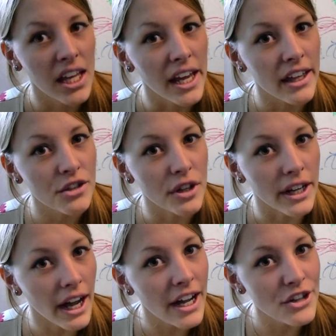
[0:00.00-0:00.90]
Yeah, that's right,
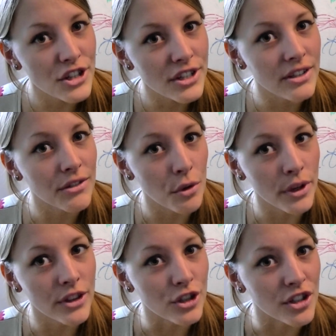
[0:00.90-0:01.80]
I just
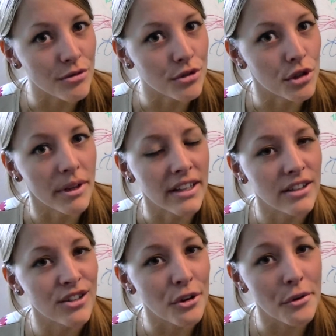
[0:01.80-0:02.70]
coined the term troll base,
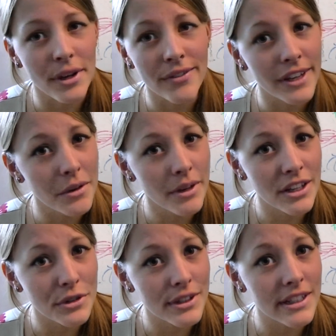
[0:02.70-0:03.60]
so if anyone
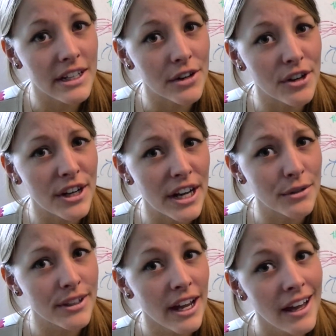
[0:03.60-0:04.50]
uses it here on
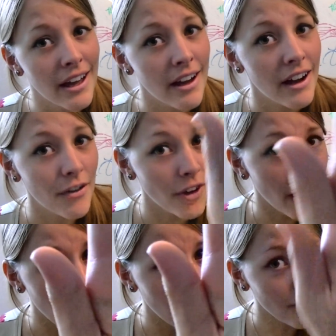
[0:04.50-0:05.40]
out,
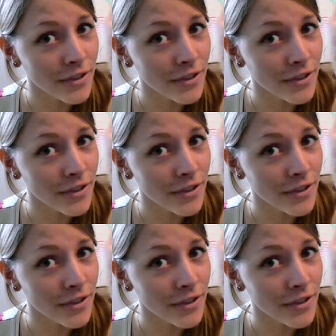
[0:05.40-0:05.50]
ta-da!